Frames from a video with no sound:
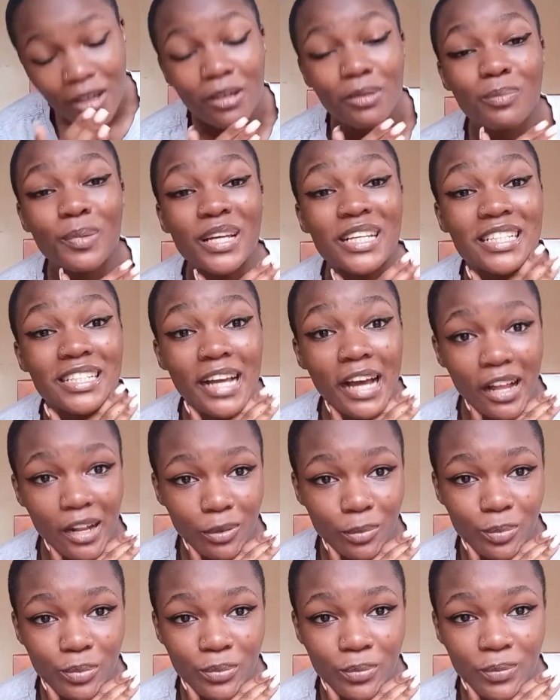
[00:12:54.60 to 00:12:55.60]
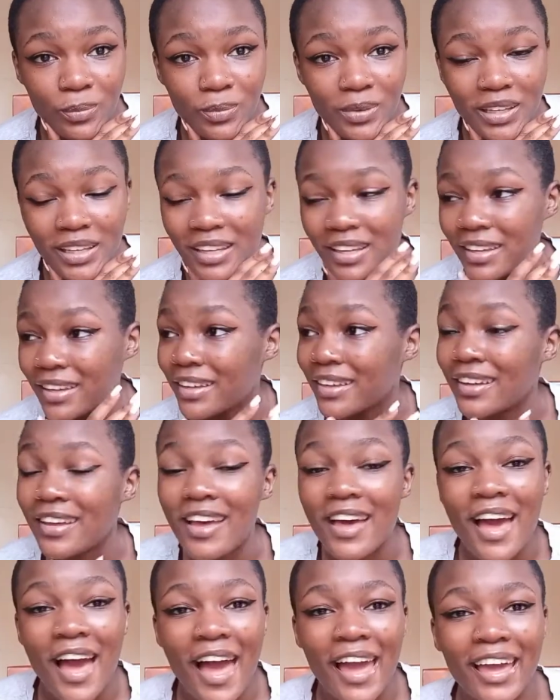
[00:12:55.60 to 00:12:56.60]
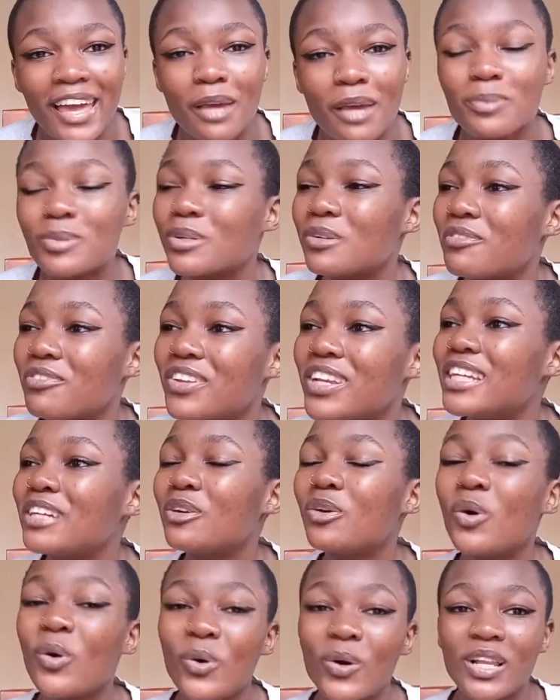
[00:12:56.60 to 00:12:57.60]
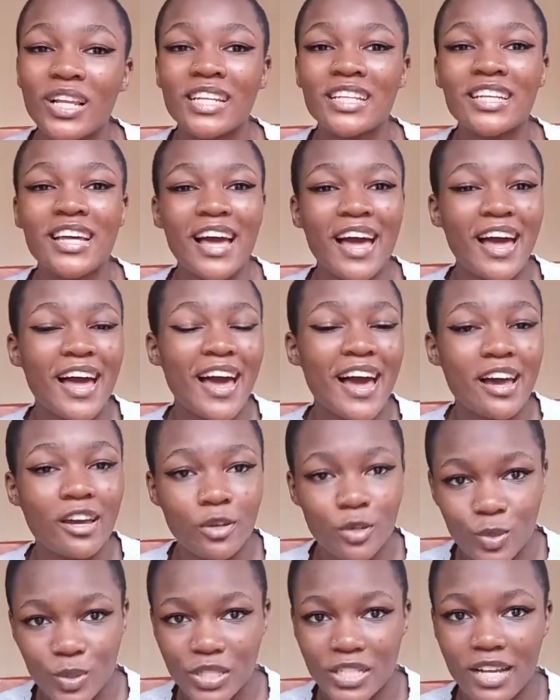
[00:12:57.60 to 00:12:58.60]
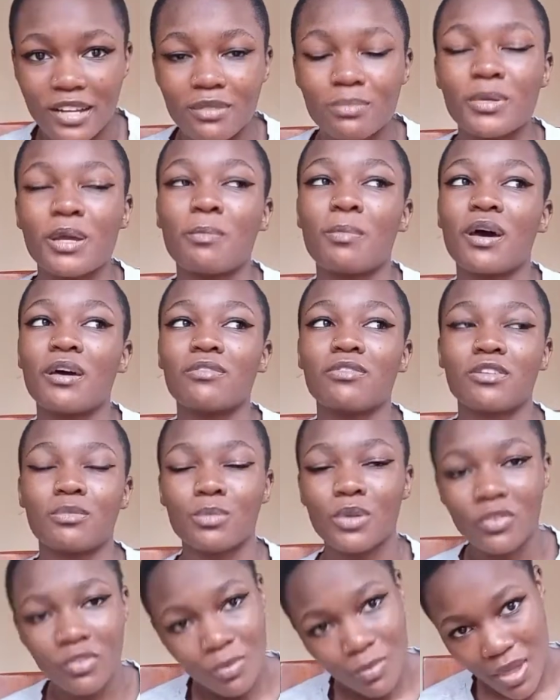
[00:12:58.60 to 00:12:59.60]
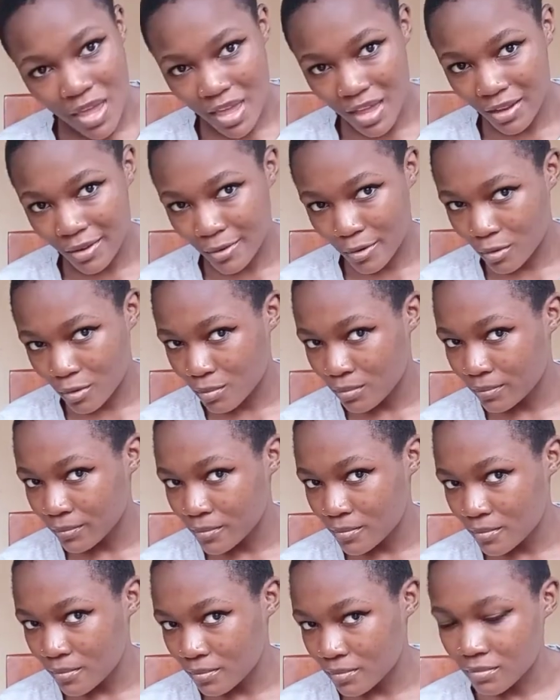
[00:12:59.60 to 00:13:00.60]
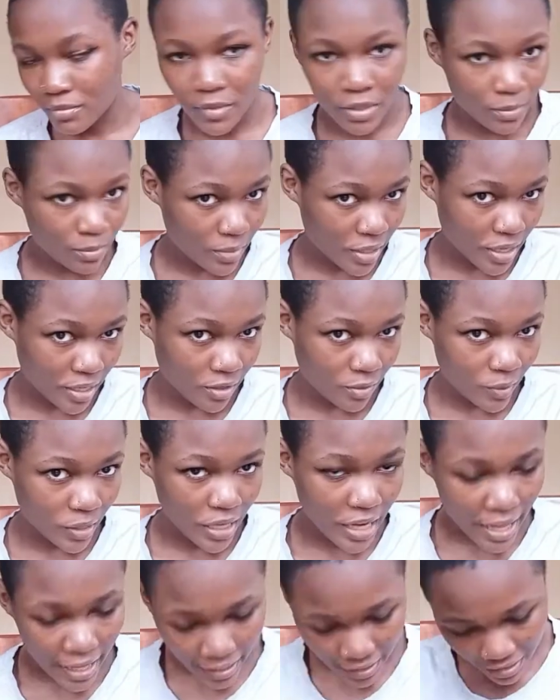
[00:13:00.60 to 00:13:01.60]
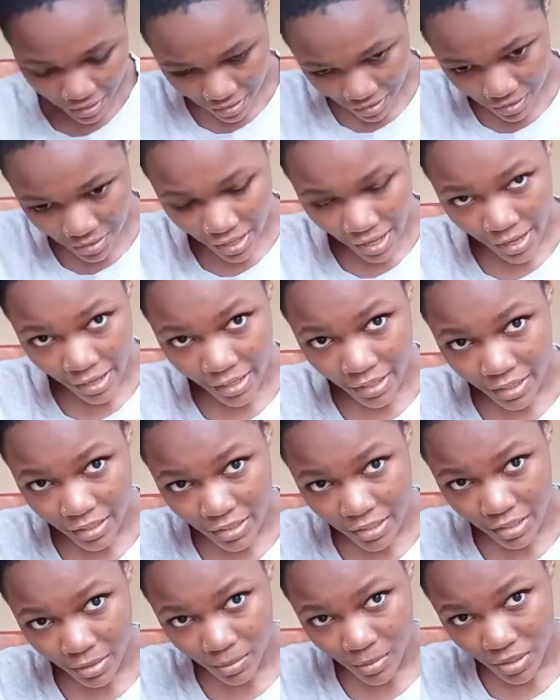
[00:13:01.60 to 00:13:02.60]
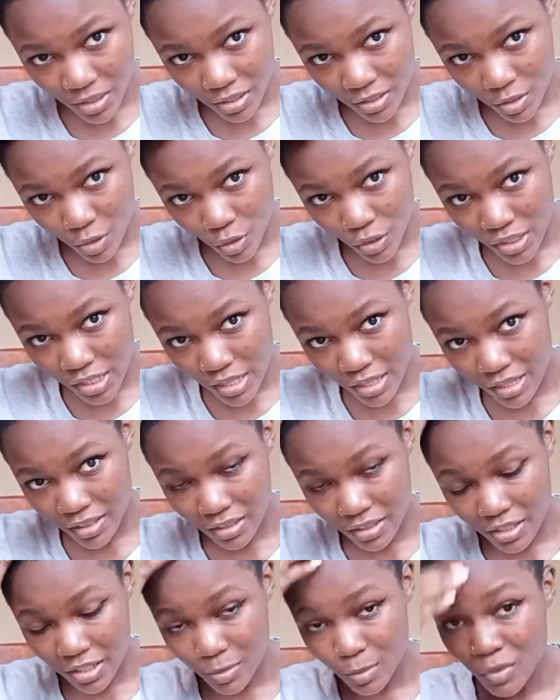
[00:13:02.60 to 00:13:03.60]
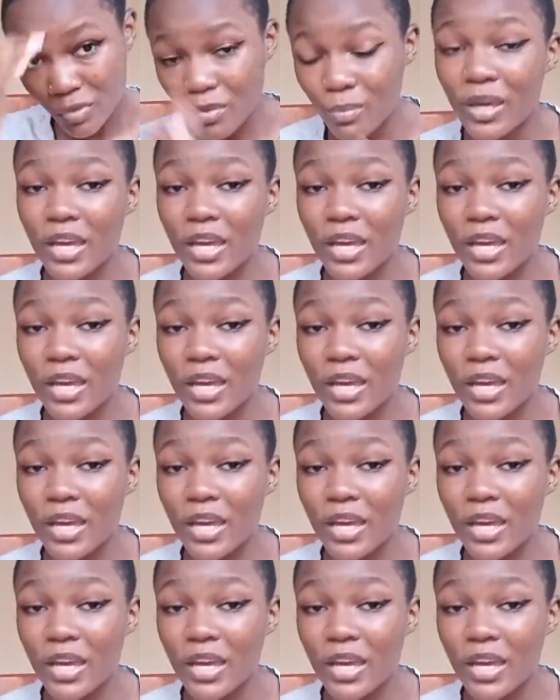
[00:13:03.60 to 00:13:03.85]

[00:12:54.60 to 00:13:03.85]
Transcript: My scalp, I kept on feeling cold. I always had my mavic before my hair grew back. Well, I trimmed it shorter than this. Before my